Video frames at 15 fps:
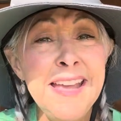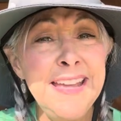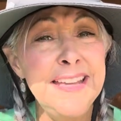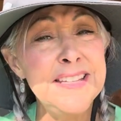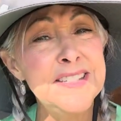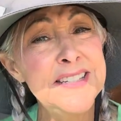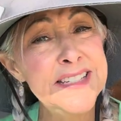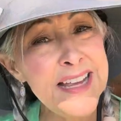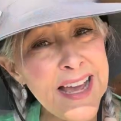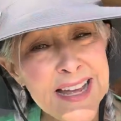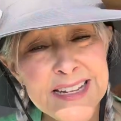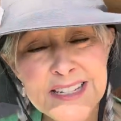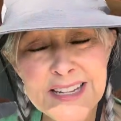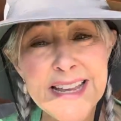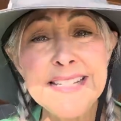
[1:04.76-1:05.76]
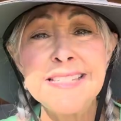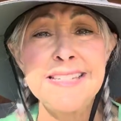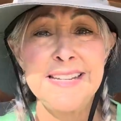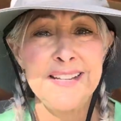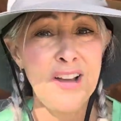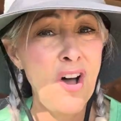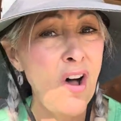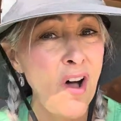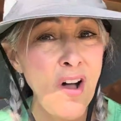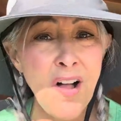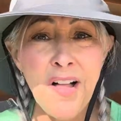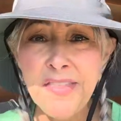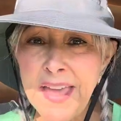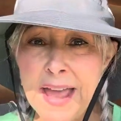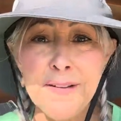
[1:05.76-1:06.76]
is digesting
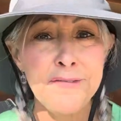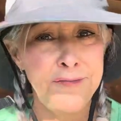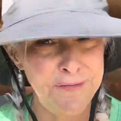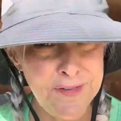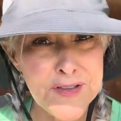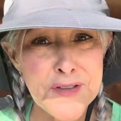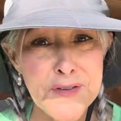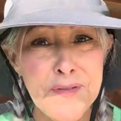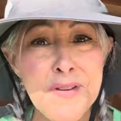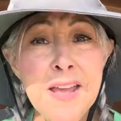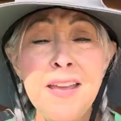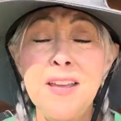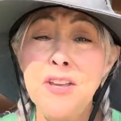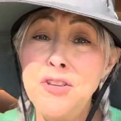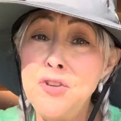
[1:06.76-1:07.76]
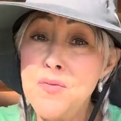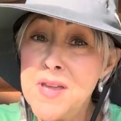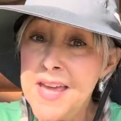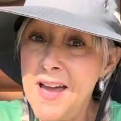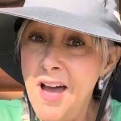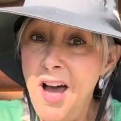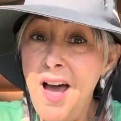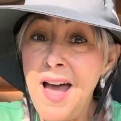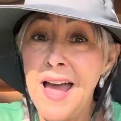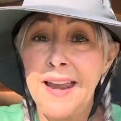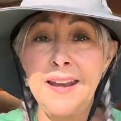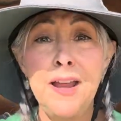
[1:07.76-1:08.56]
all that food, you get hot.